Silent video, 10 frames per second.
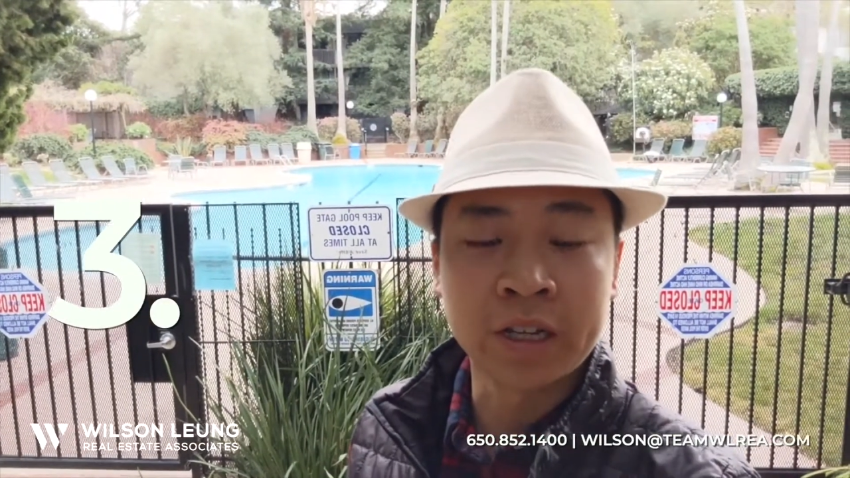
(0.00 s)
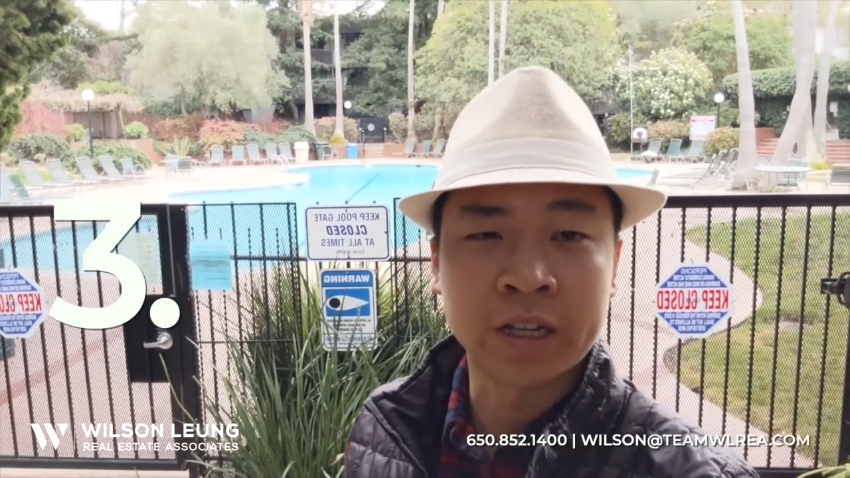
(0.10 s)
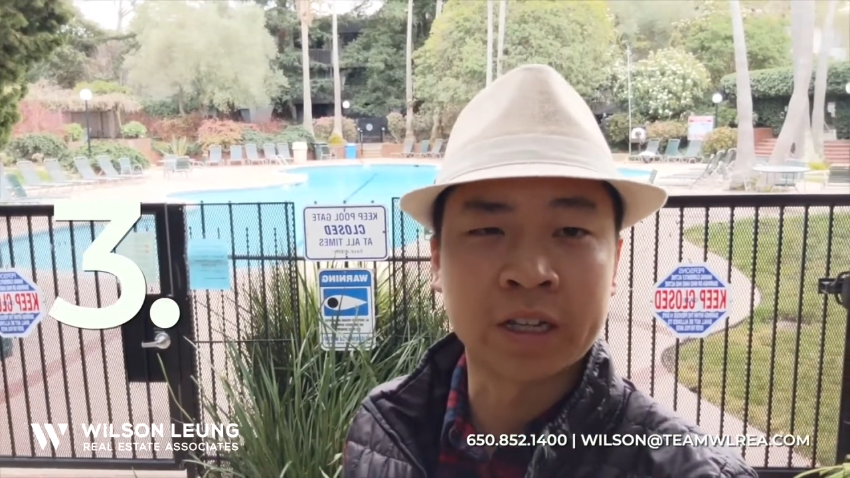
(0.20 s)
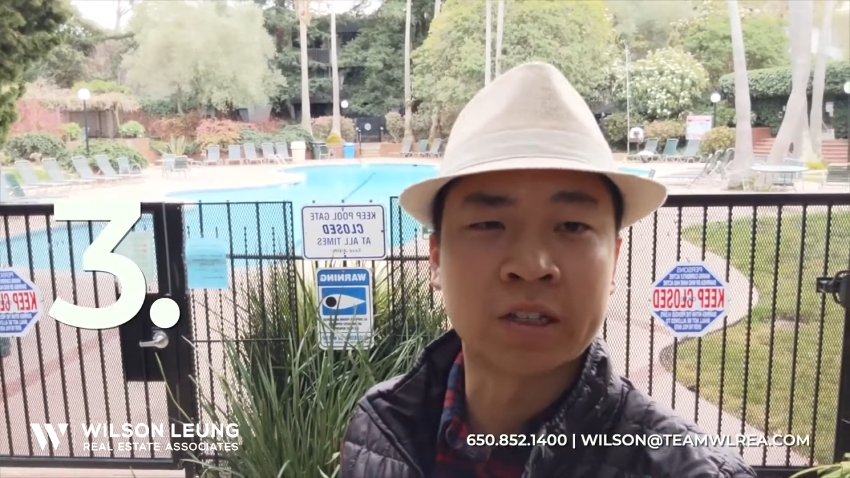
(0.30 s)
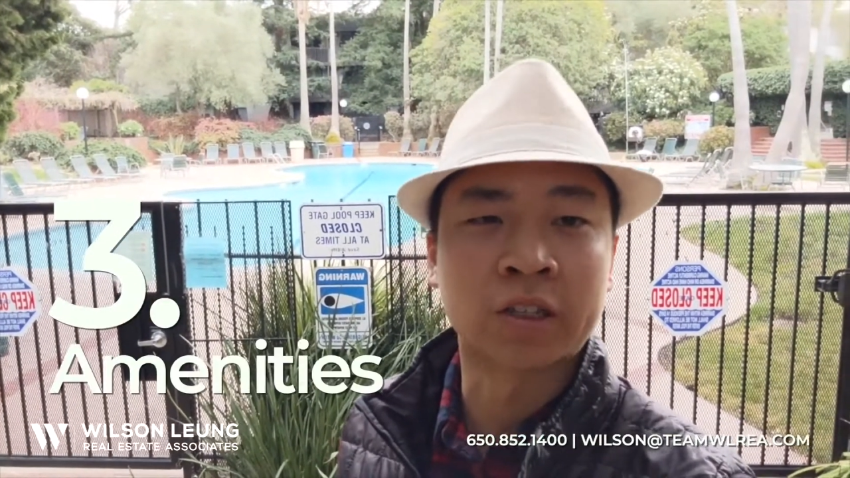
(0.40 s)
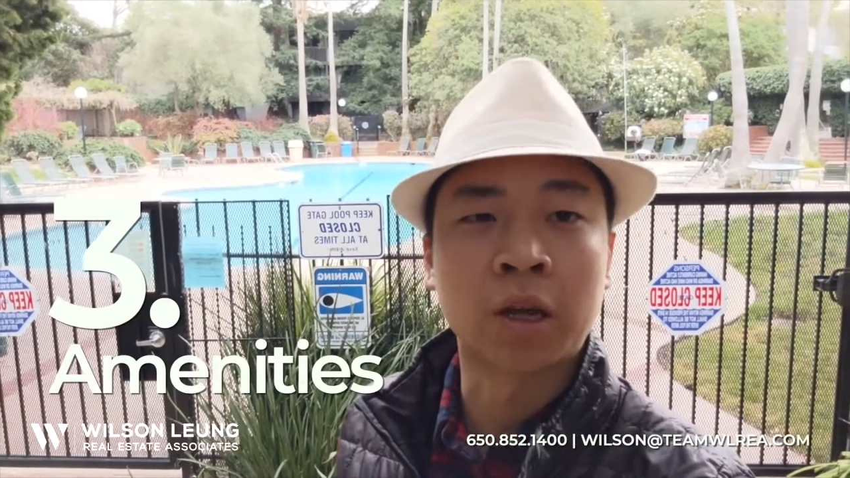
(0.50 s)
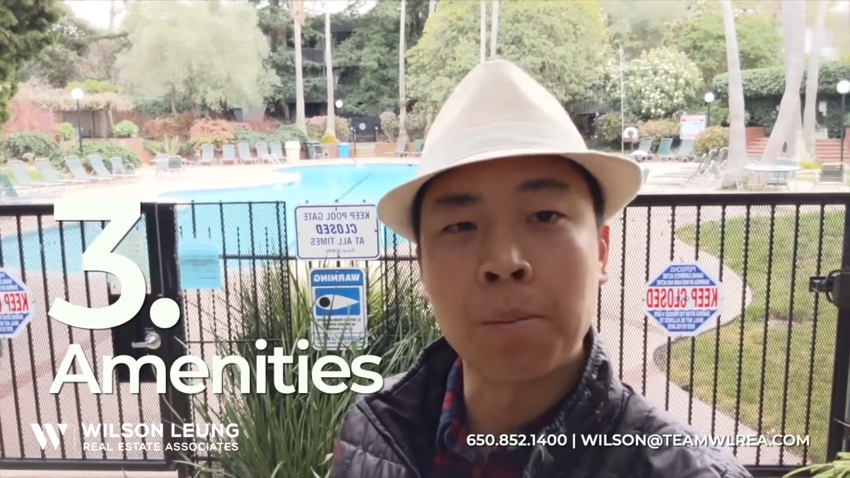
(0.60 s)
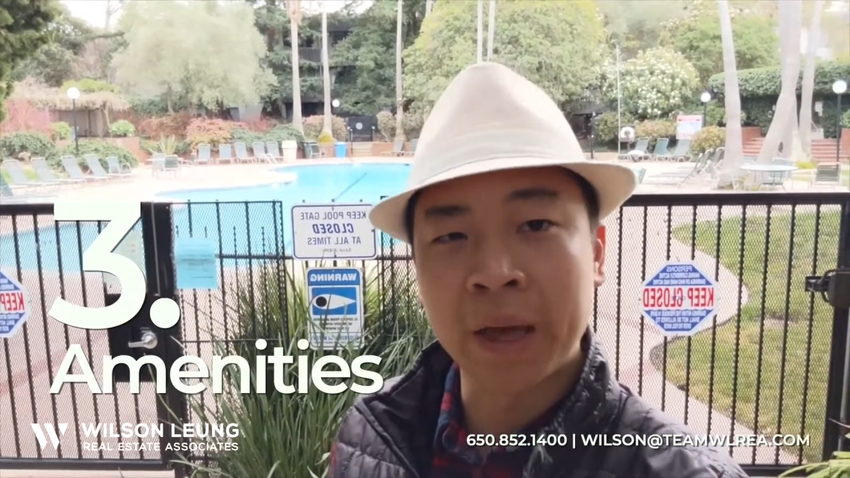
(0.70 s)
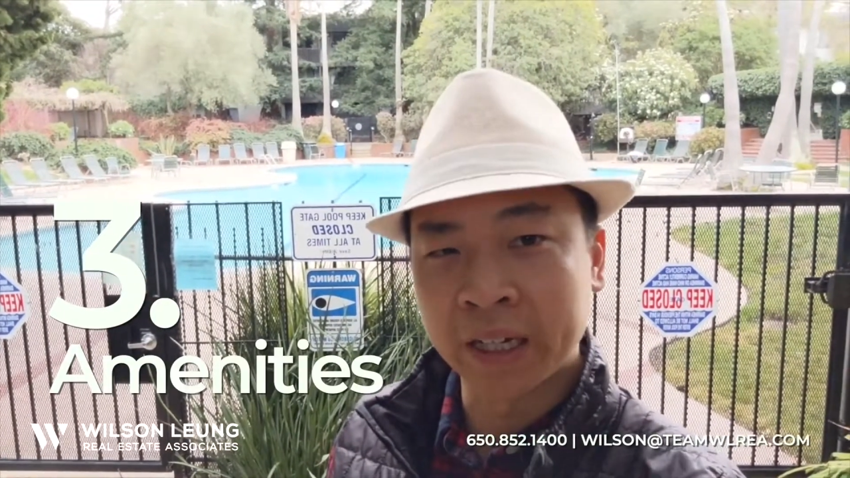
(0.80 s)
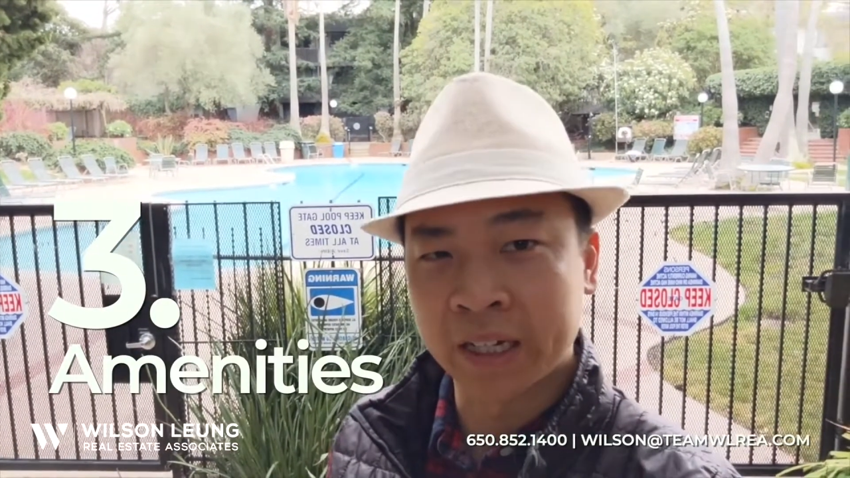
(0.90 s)
is the
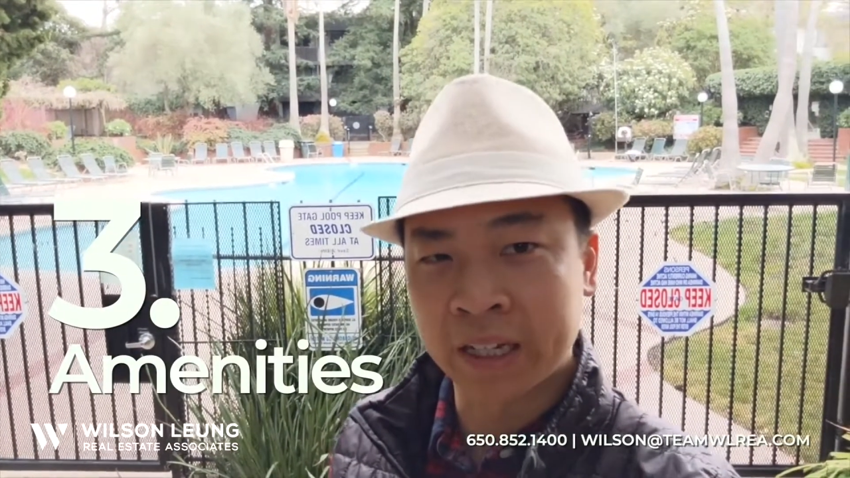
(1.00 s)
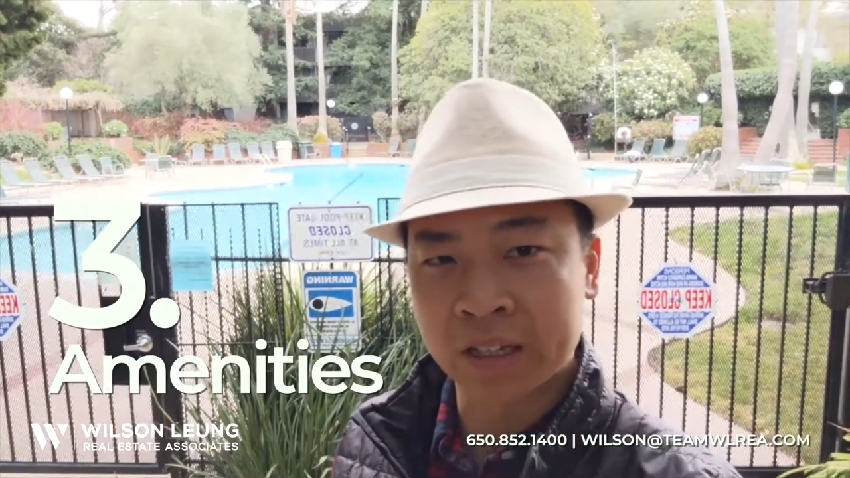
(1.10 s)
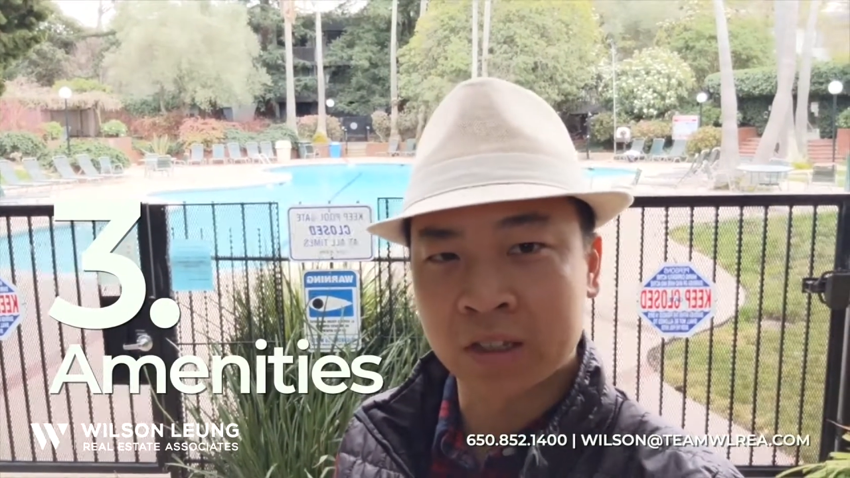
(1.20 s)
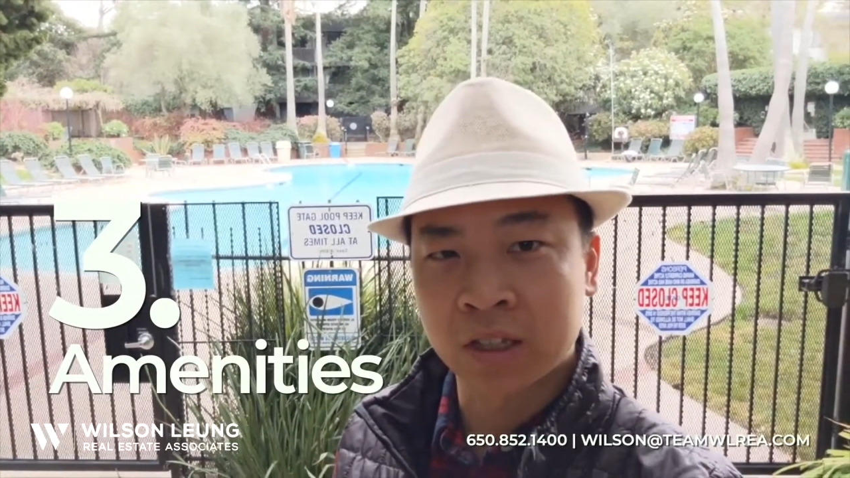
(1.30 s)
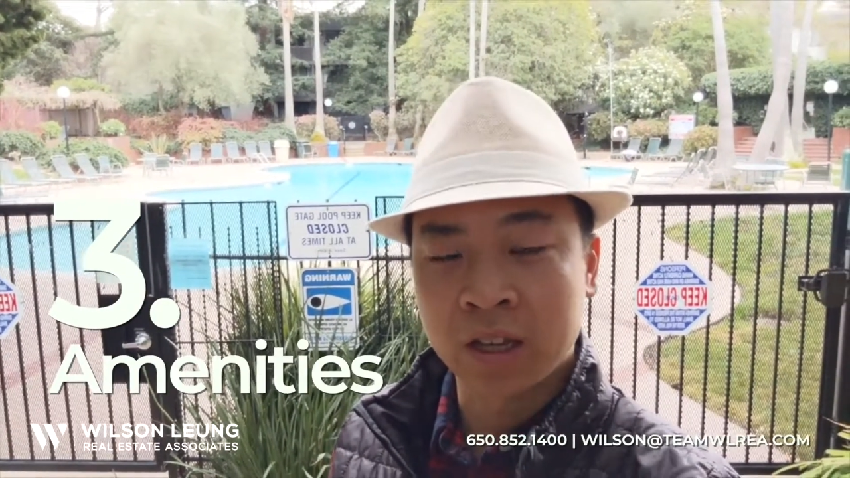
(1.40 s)
amenities.